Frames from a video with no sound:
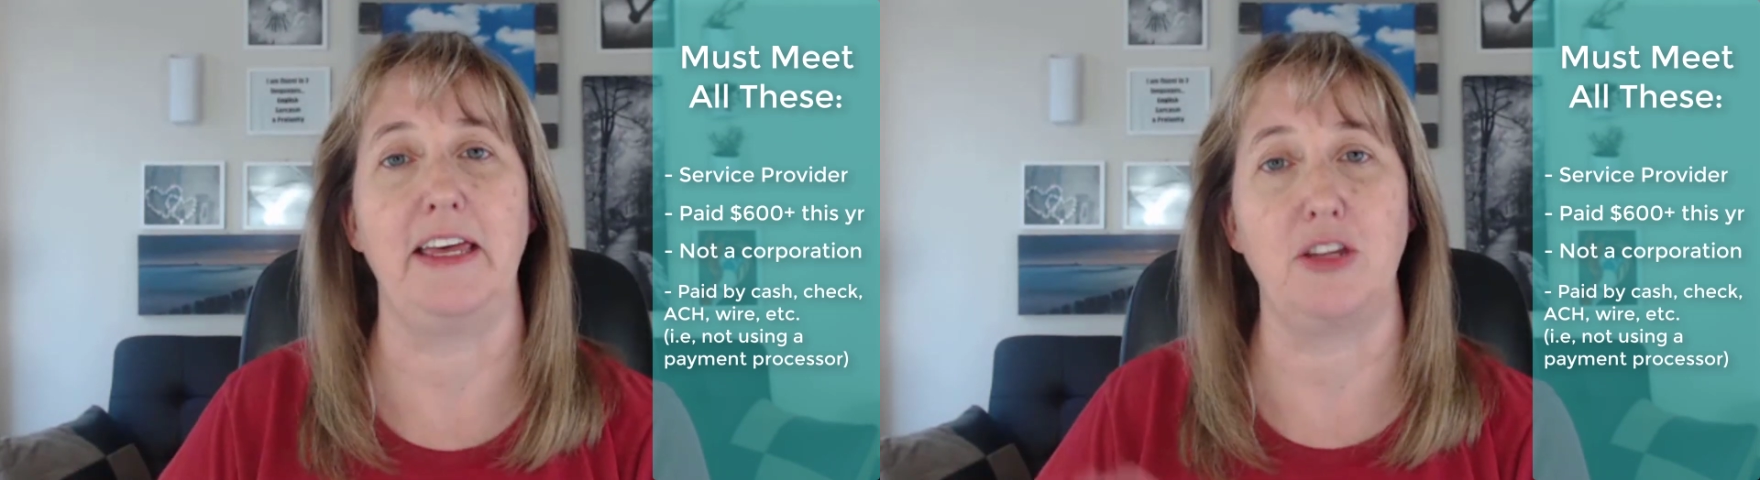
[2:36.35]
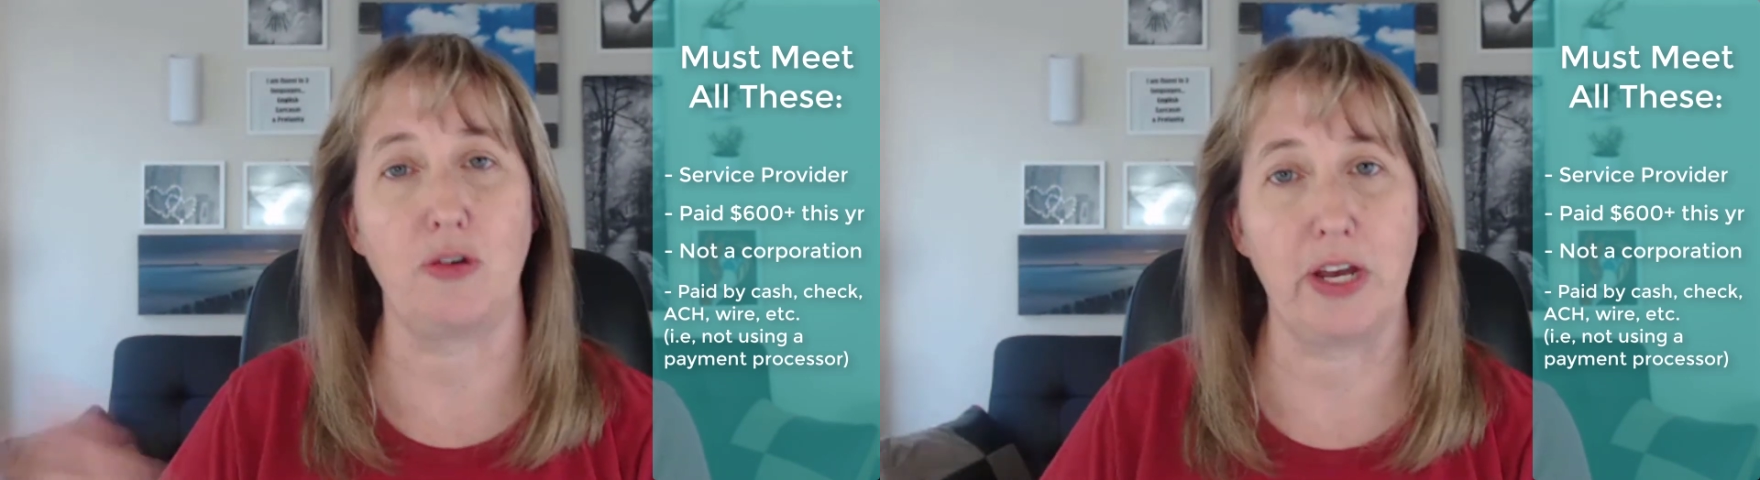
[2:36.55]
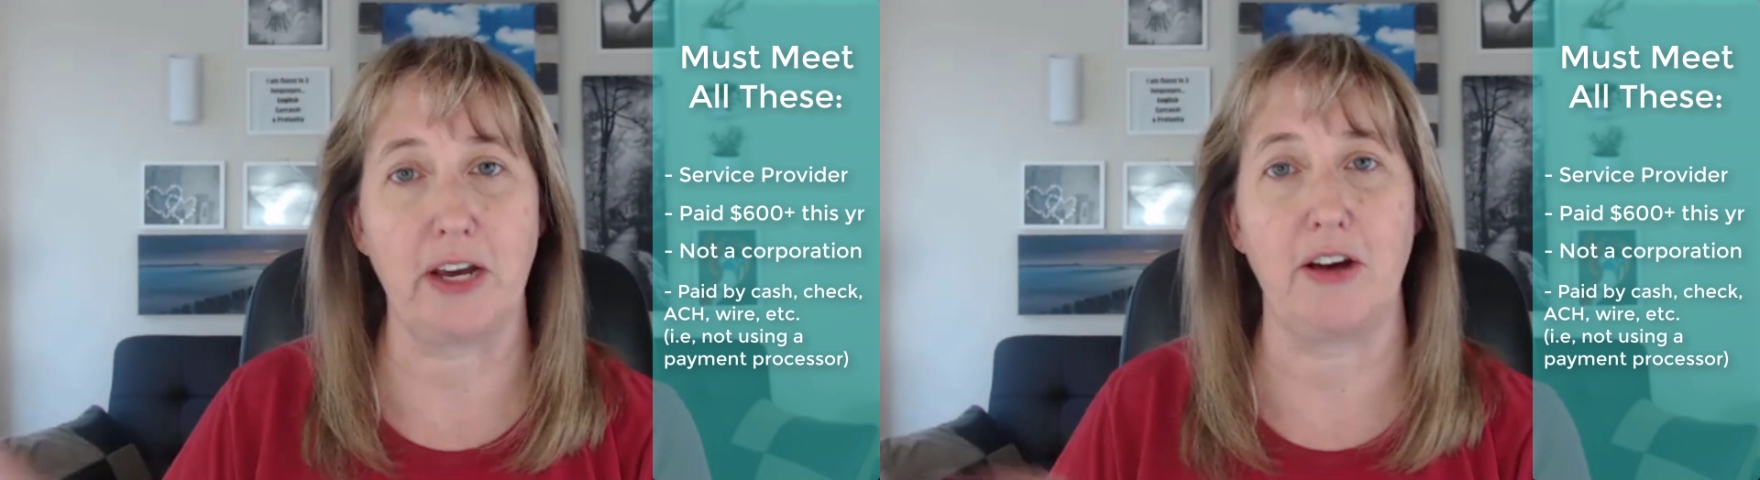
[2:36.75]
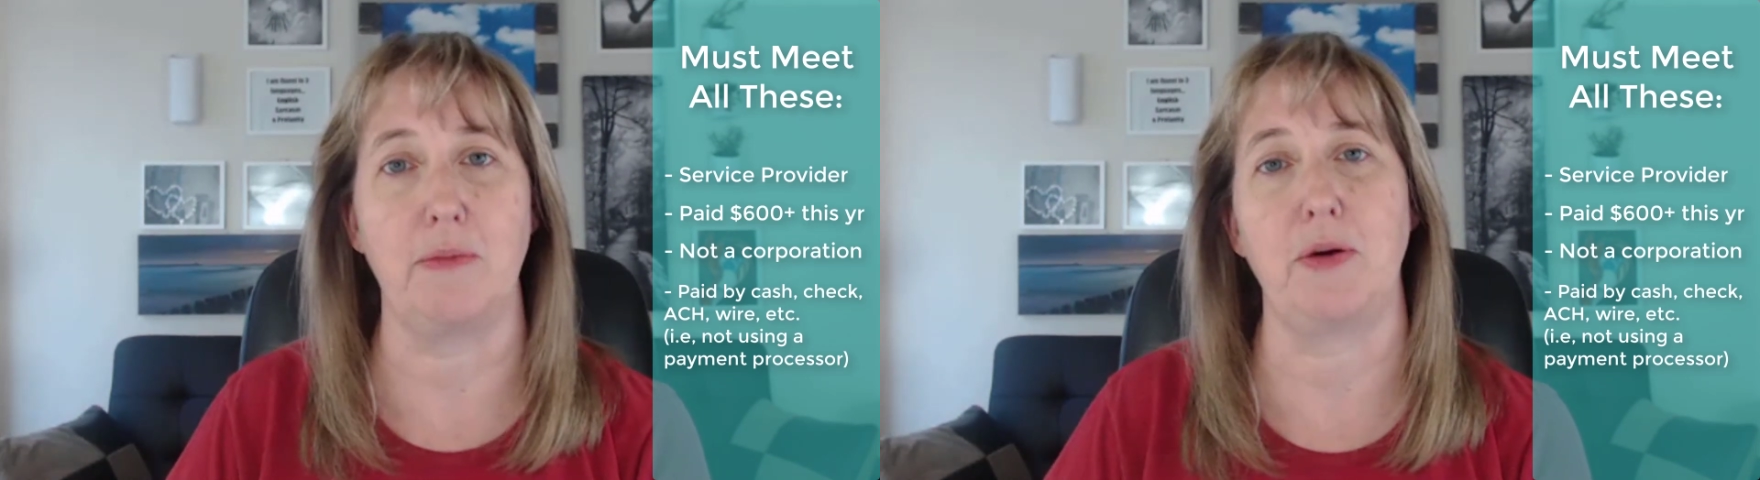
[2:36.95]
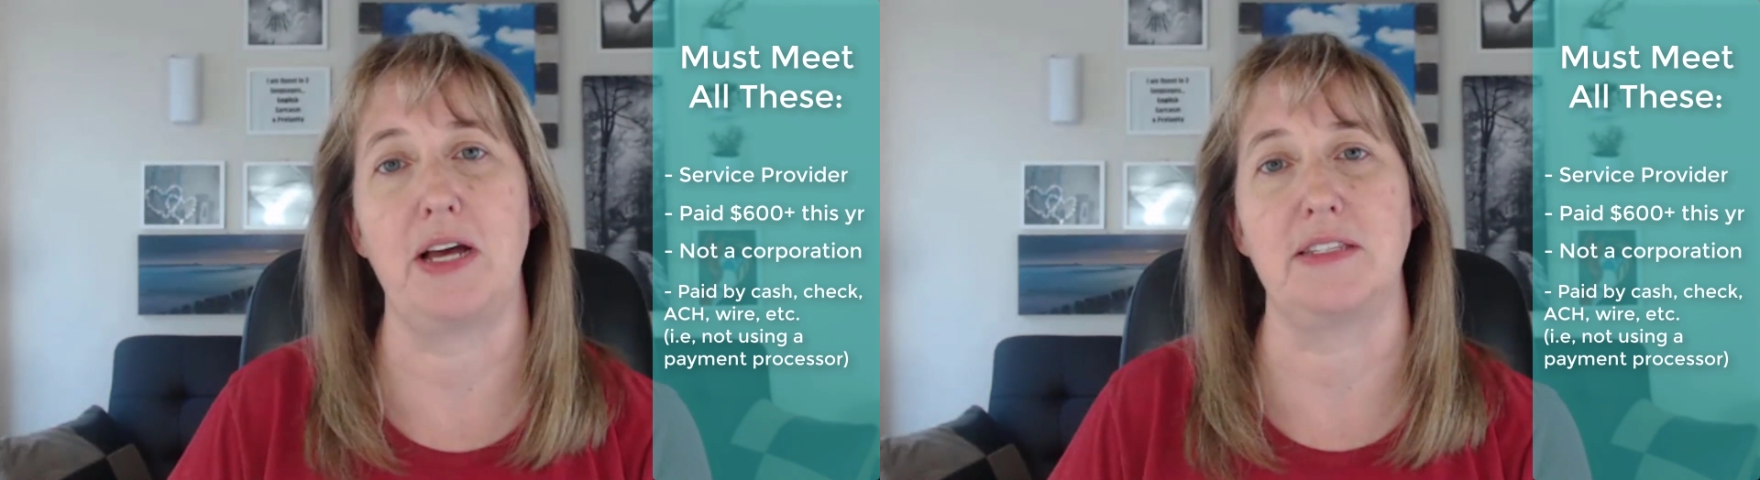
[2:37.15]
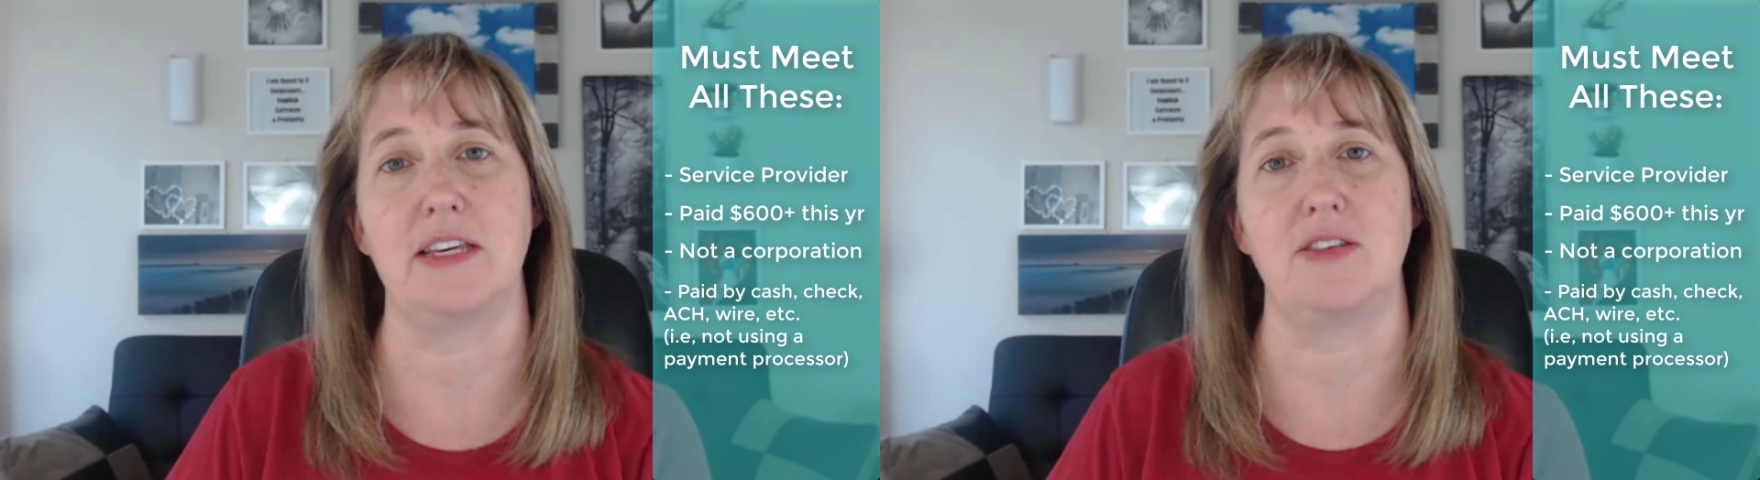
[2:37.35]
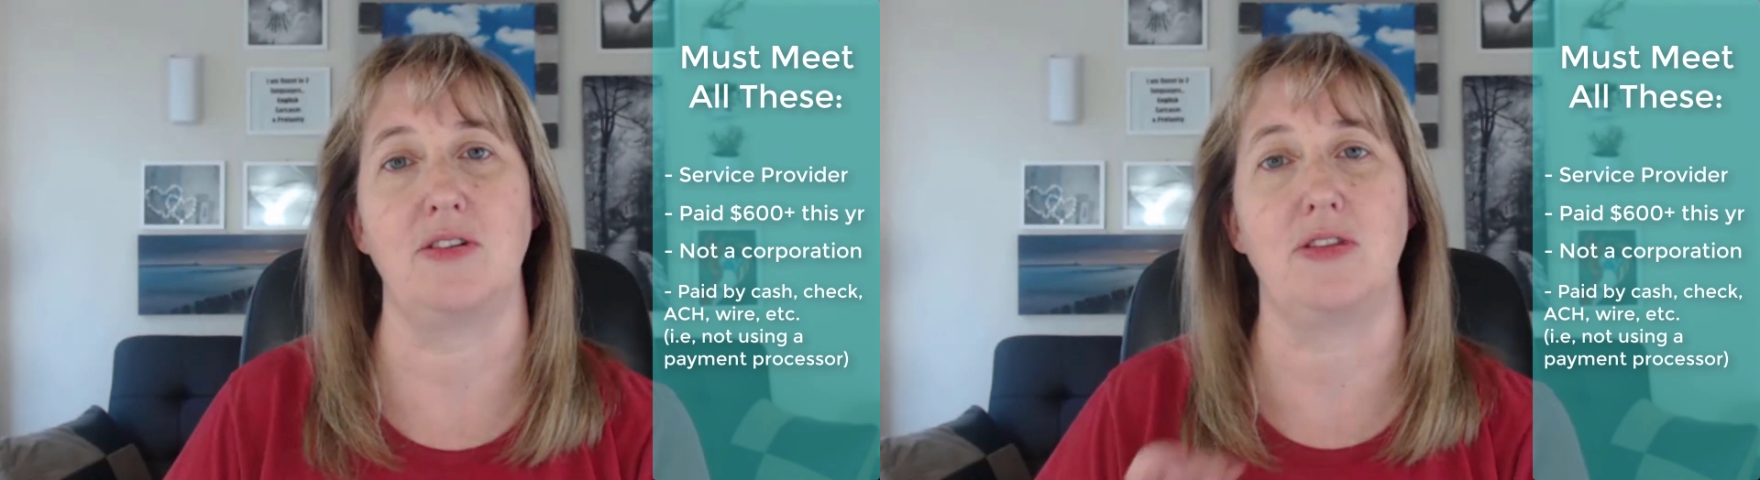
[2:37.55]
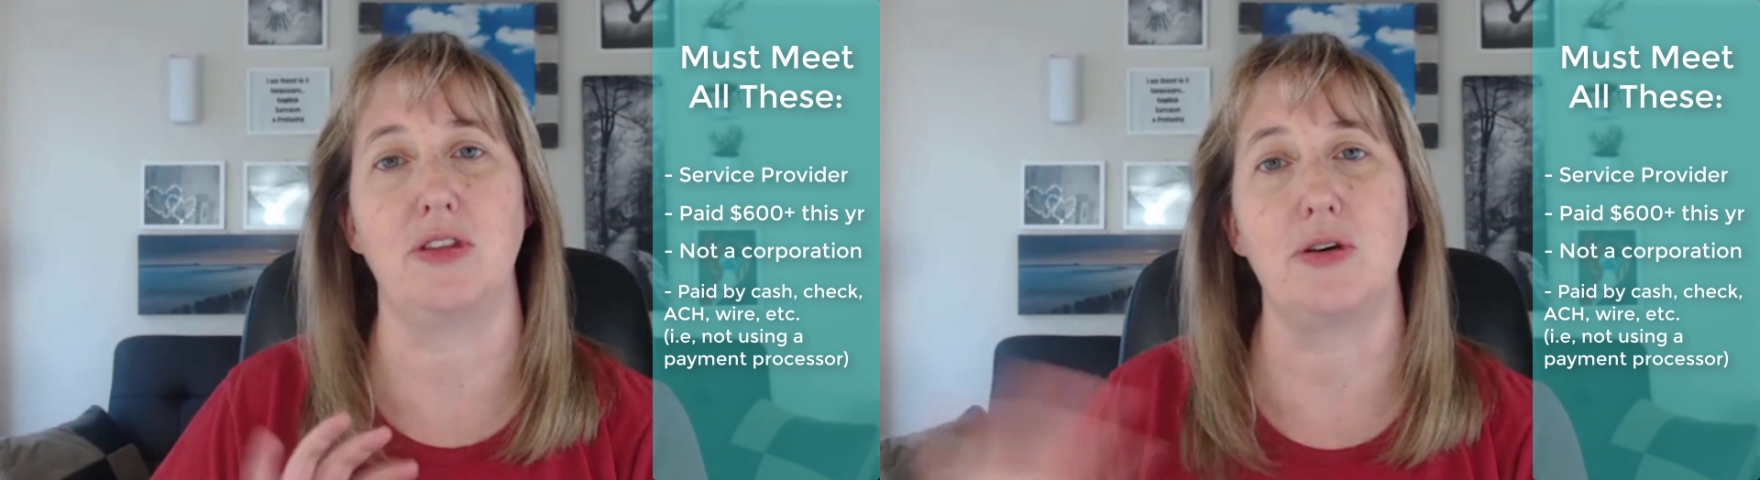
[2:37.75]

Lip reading: and the credit card processor,